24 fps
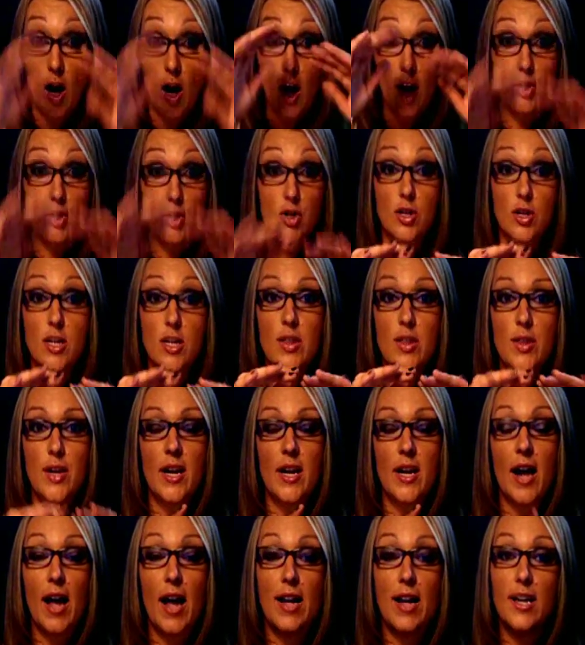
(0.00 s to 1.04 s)
Underneath
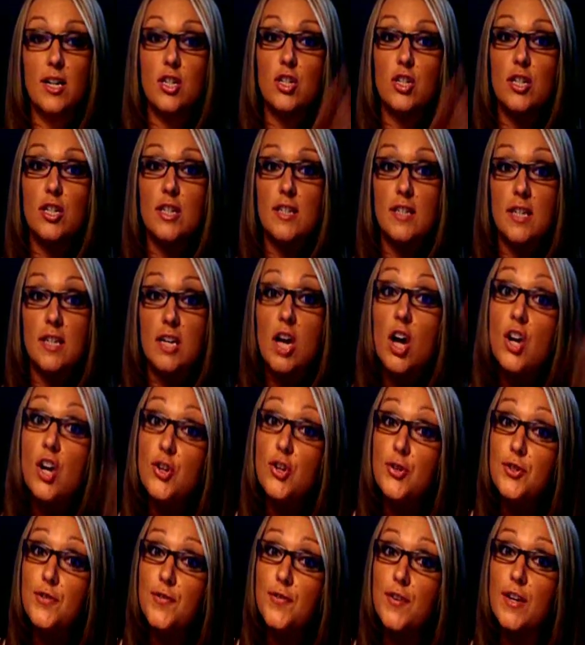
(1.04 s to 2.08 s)
it, I actually see a
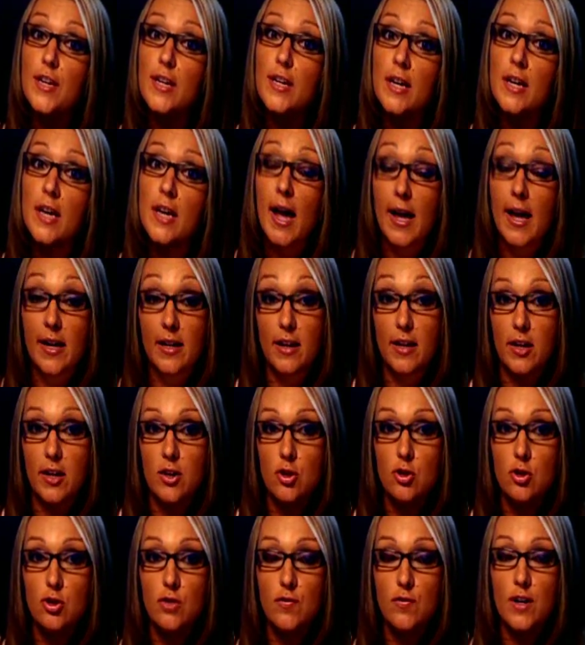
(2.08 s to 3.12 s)
newsfeed. And in that
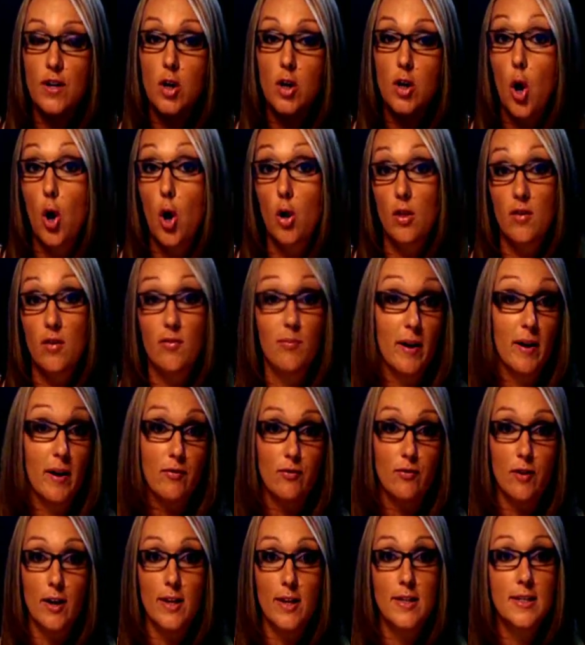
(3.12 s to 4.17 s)
newsfeed, all of my
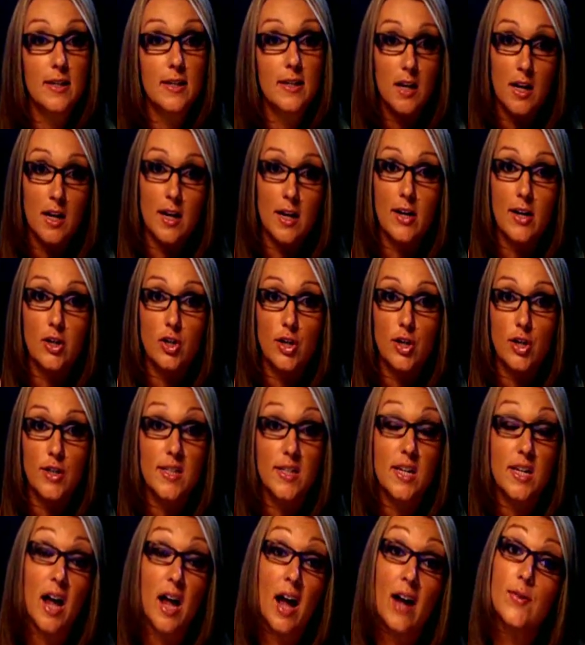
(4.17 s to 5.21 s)
friends and connections
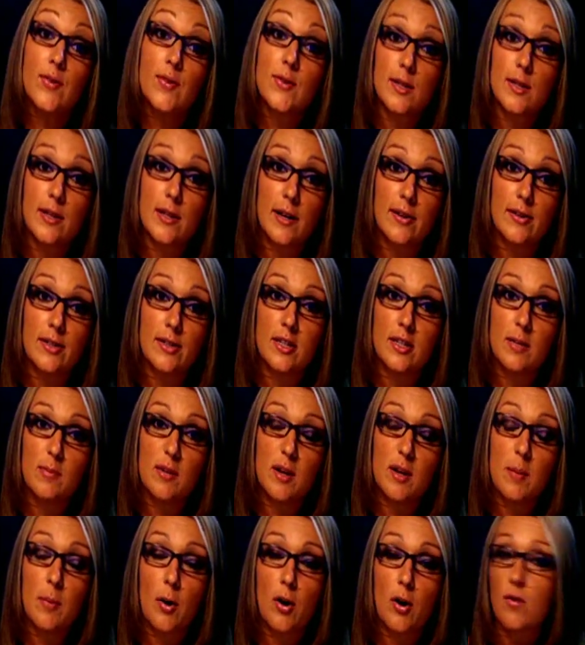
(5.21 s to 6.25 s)
that I've selected to be
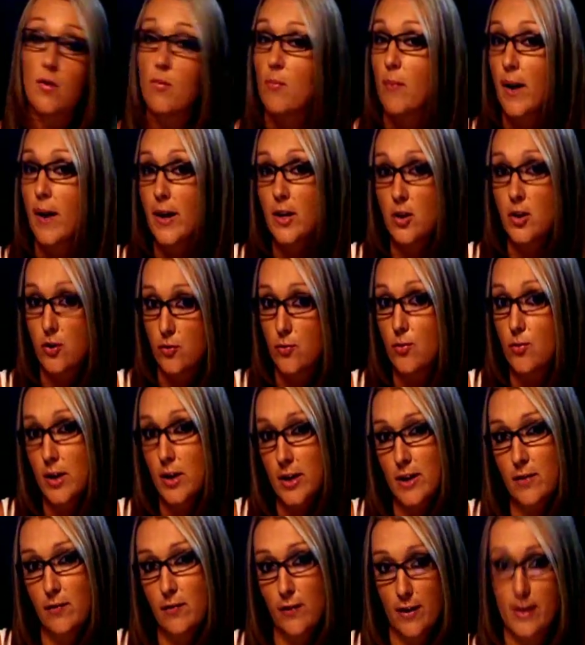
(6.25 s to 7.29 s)
a part of my
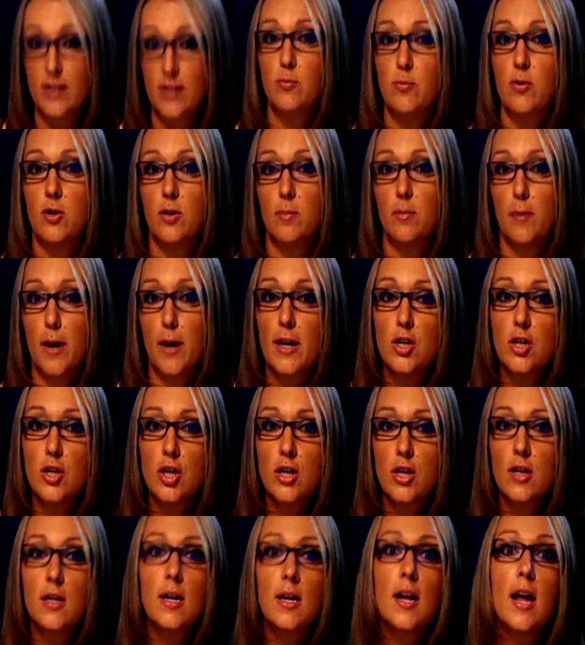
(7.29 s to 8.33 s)
unique Facebook page
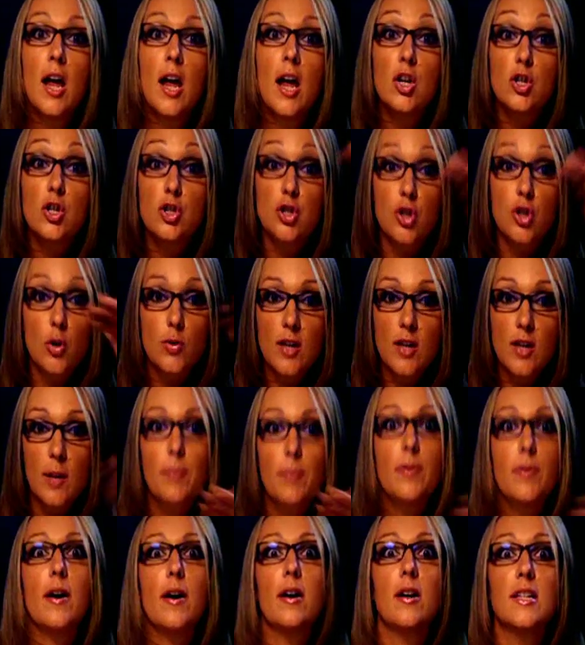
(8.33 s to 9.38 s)
shows up
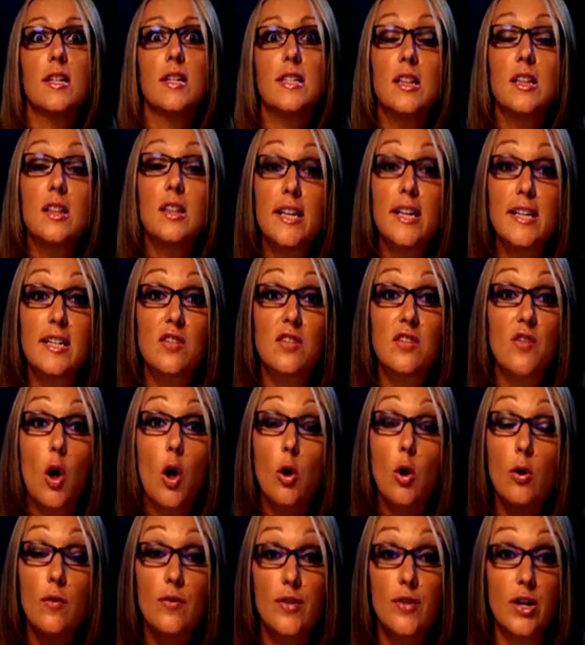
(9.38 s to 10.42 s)
there. It's a list of
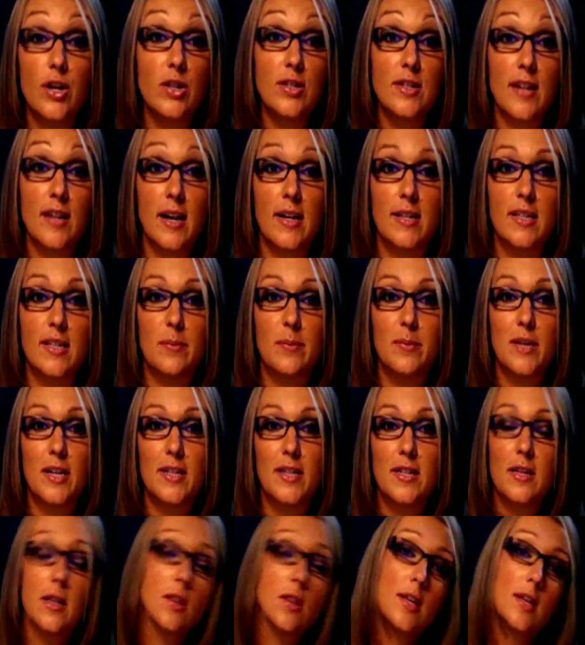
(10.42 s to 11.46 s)
all of their status updates
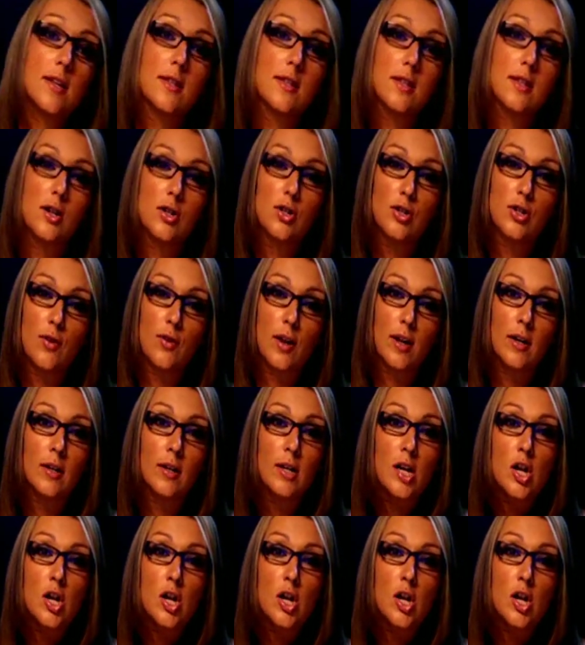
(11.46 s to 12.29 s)
and the things they're doing.